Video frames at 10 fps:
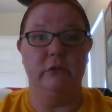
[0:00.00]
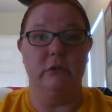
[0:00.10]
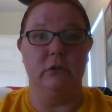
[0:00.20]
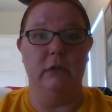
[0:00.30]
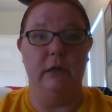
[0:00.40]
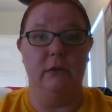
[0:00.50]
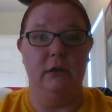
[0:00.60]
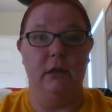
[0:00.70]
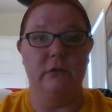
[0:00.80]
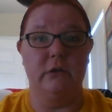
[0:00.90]
such a lengthy
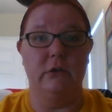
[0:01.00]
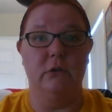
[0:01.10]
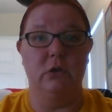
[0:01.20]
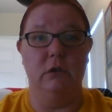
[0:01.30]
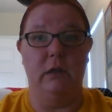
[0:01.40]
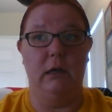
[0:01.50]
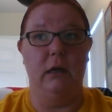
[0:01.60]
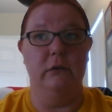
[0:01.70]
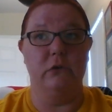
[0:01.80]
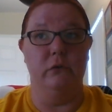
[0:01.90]
Constitution that
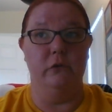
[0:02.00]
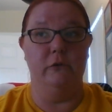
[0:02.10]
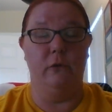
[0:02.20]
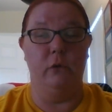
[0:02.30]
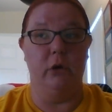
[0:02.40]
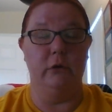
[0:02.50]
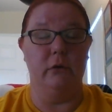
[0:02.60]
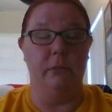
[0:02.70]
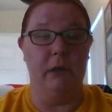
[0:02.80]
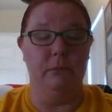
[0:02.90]
has over 400
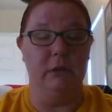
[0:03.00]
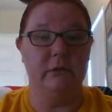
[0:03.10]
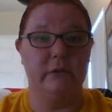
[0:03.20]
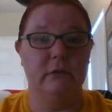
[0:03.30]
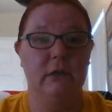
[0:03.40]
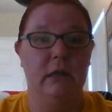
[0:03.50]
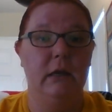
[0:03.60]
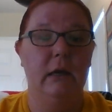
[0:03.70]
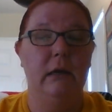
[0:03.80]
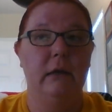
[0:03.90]
amendments
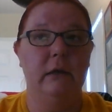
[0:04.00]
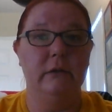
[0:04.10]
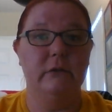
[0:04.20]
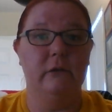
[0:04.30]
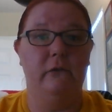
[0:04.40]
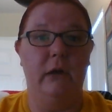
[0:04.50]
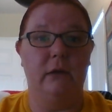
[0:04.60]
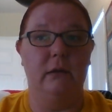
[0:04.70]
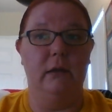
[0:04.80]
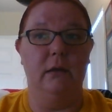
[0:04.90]
is the
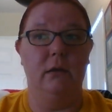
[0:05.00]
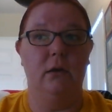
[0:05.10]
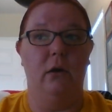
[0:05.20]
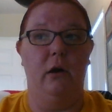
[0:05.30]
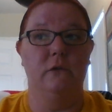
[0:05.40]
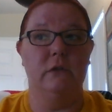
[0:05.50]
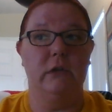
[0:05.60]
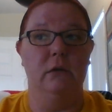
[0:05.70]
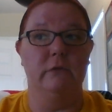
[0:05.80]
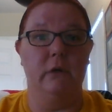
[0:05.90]
fact that
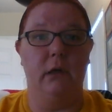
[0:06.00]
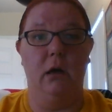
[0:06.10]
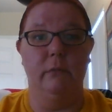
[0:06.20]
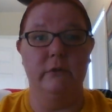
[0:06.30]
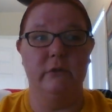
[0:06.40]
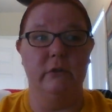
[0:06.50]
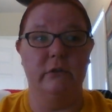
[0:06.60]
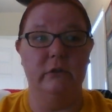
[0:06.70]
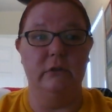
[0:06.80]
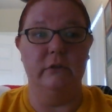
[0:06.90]
oftentimes the common
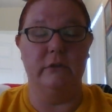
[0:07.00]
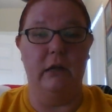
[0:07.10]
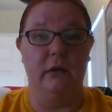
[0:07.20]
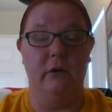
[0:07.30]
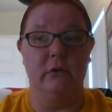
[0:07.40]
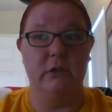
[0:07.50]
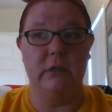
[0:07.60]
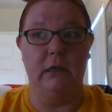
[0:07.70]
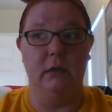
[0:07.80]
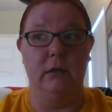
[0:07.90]
citizen does not
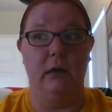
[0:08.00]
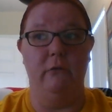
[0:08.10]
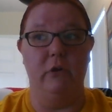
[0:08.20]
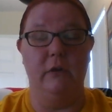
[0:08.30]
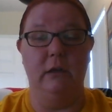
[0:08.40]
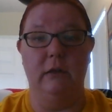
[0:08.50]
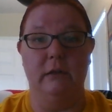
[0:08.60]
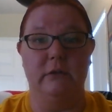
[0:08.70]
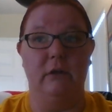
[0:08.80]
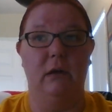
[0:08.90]
understand everything
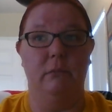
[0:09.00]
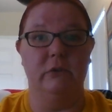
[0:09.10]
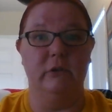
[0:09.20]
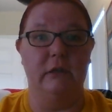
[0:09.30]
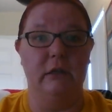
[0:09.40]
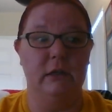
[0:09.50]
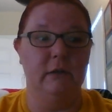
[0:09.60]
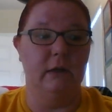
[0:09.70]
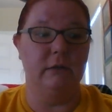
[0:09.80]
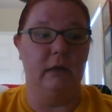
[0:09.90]
that's encapsulated in
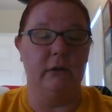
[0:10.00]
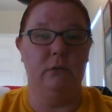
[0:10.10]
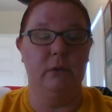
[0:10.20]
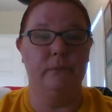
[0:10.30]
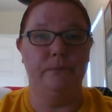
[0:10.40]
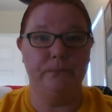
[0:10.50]
that document.